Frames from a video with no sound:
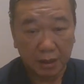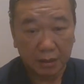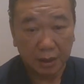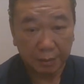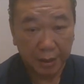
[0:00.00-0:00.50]

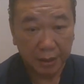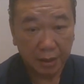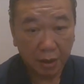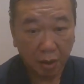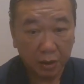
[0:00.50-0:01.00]
turbid.
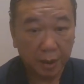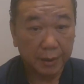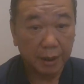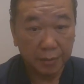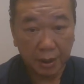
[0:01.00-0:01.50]
Okay,
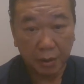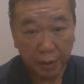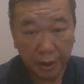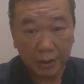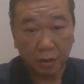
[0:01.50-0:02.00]
become
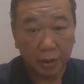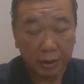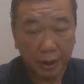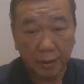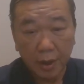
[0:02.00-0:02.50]
yellowish. All these
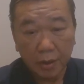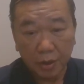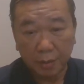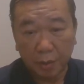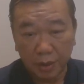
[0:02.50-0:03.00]
things. So
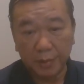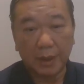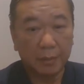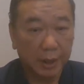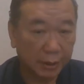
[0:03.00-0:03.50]
the body
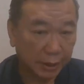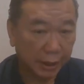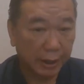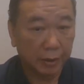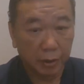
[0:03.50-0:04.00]
become
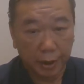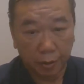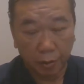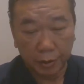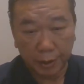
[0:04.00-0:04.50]
heaty and
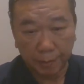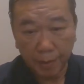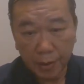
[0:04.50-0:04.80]
all these things.